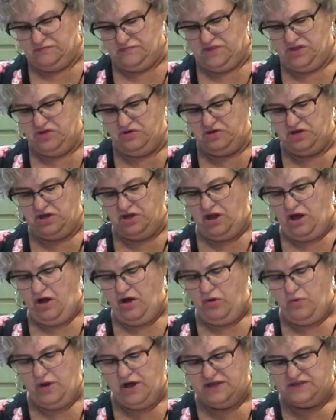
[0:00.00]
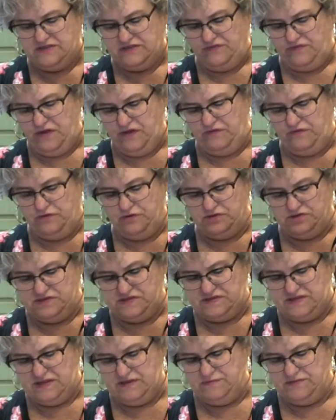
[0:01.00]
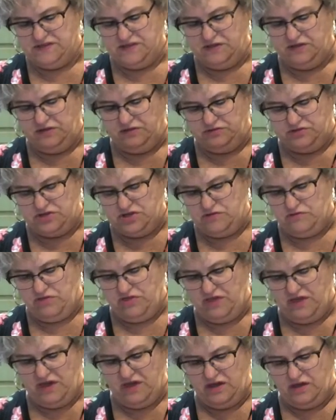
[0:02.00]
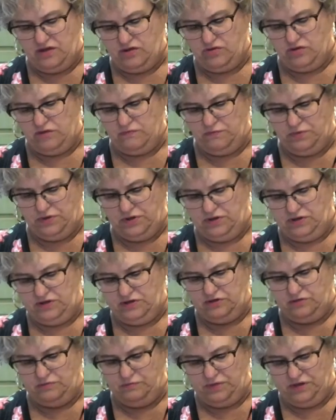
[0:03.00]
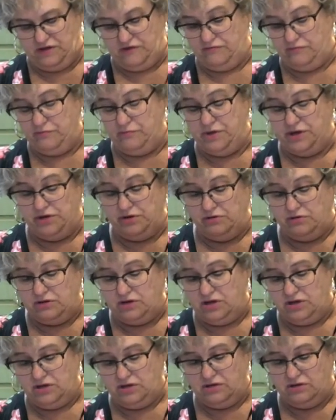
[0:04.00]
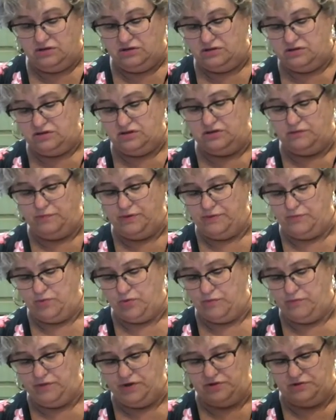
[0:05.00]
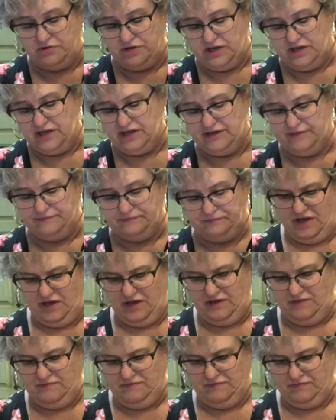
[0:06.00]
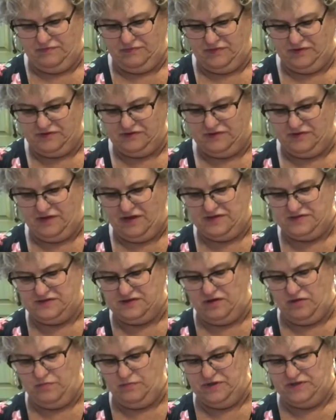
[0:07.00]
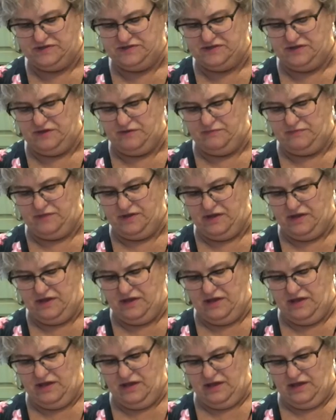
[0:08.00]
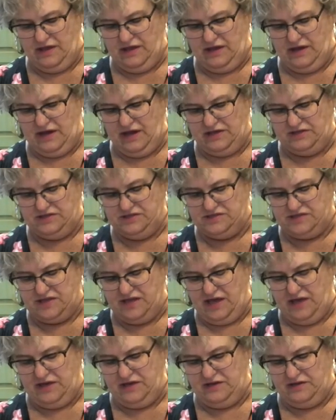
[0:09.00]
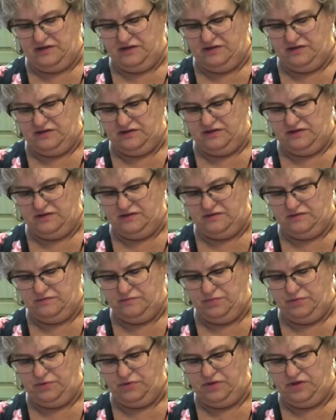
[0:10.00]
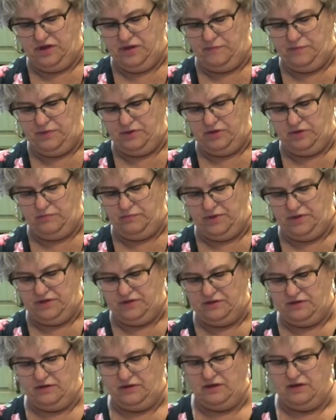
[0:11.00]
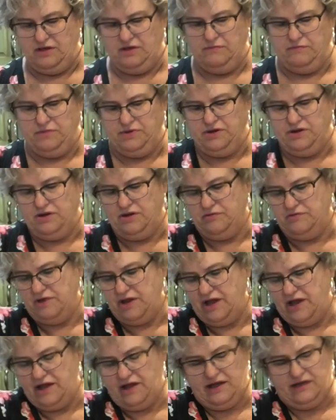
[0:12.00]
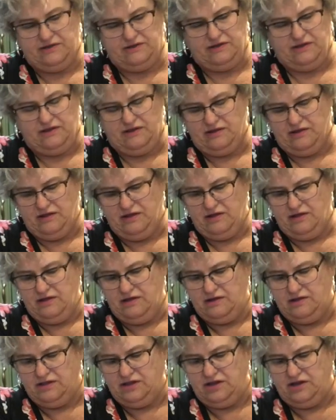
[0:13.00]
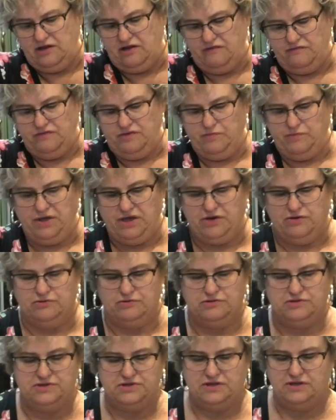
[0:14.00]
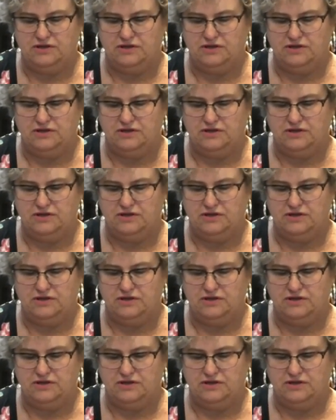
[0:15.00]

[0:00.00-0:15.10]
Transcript: You can always, if yours seems a little too thick, you can put a little bit of milk, a little bit more milk in it, okay? So that's all mixed up. And I just kind of pull it up a little bit and put it on high and clean off the beaters.